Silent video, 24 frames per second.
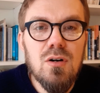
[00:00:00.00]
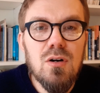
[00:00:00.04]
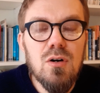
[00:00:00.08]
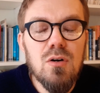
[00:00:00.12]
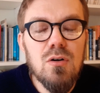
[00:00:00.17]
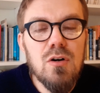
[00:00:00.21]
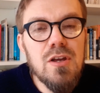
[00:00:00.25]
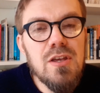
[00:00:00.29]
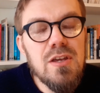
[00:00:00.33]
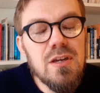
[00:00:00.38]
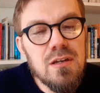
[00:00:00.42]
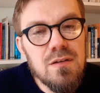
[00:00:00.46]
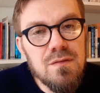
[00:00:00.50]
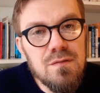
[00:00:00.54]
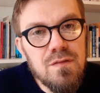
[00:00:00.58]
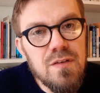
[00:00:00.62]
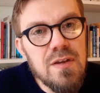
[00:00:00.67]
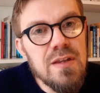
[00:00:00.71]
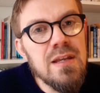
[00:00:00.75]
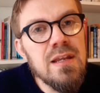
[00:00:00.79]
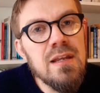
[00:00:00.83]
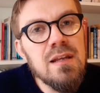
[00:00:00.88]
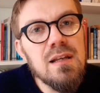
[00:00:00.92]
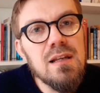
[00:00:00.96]
Or are you
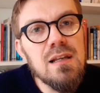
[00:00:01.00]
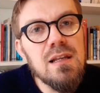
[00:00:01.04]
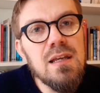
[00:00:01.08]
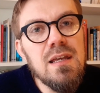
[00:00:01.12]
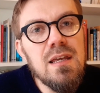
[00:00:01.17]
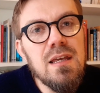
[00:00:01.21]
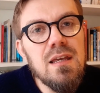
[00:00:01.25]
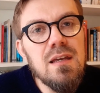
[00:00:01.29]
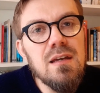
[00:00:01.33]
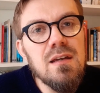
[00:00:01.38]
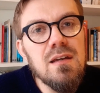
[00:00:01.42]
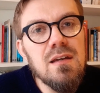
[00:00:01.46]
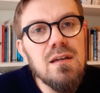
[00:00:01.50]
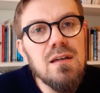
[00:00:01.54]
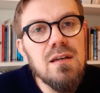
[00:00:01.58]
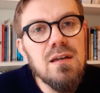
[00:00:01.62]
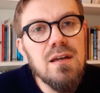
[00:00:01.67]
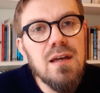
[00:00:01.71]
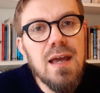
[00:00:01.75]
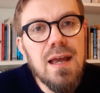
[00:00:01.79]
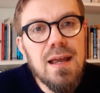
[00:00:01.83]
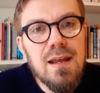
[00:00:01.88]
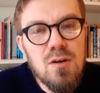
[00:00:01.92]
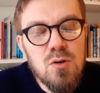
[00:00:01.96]
conveniently
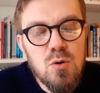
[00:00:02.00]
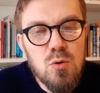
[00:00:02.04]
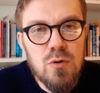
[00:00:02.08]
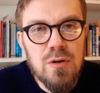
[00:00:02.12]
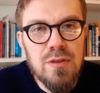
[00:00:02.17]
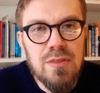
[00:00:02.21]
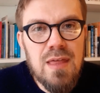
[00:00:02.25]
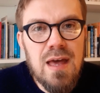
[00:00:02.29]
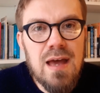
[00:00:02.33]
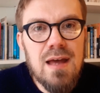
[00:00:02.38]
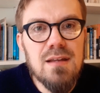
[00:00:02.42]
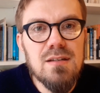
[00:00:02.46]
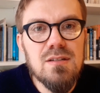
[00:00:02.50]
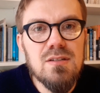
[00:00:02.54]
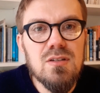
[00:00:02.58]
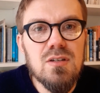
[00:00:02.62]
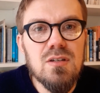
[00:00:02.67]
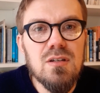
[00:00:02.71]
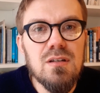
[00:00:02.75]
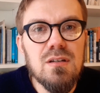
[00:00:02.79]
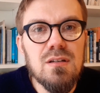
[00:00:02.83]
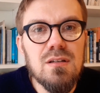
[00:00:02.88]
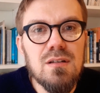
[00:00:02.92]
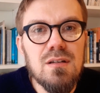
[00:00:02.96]
ignoring that
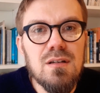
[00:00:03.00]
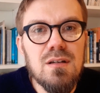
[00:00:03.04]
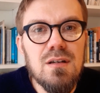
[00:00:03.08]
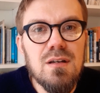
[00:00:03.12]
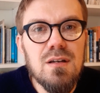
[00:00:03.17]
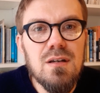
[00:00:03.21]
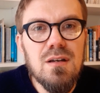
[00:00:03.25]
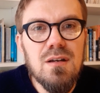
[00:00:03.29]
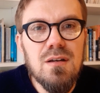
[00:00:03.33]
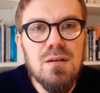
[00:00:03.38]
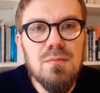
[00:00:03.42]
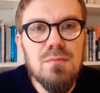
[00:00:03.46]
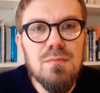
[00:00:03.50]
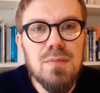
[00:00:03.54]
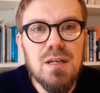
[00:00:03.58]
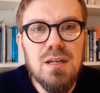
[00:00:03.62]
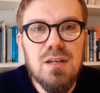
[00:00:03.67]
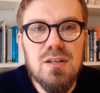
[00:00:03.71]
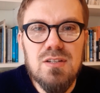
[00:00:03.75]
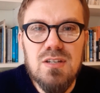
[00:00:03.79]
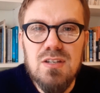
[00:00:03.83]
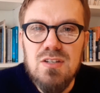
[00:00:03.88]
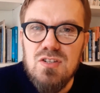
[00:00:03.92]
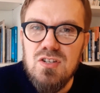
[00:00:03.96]

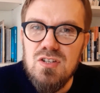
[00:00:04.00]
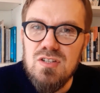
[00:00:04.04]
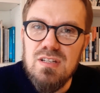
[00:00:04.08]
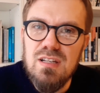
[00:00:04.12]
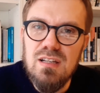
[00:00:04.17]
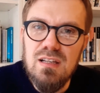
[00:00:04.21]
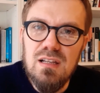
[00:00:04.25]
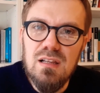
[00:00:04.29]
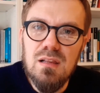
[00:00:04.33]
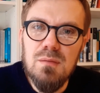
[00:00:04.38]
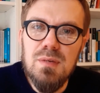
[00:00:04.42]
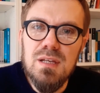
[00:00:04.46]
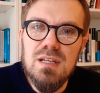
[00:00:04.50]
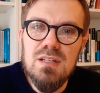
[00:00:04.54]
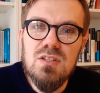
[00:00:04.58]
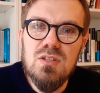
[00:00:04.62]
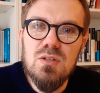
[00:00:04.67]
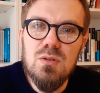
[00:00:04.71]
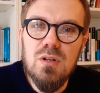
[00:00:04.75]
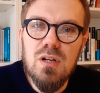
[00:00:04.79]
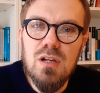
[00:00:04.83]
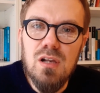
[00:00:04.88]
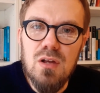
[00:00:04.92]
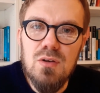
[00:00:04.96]
because it's just a little bit
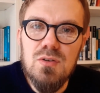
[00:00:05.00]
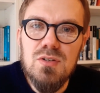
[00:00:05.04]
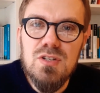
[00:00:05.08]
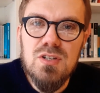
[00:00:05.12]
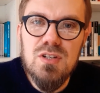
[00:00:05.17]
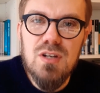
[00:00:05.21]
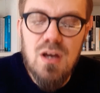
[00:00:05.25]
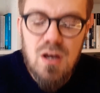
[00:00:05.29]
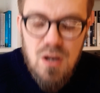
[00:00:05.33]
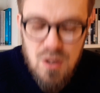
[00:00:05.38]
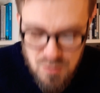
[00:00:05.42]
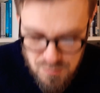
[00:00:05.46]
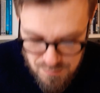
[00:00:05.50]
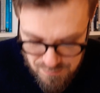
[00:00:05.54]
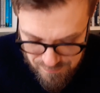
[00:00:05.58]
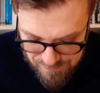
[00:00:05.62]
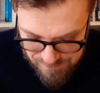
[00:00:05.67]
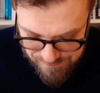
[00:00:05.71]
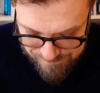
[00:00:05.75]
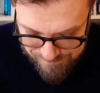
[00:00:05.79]
too close to home?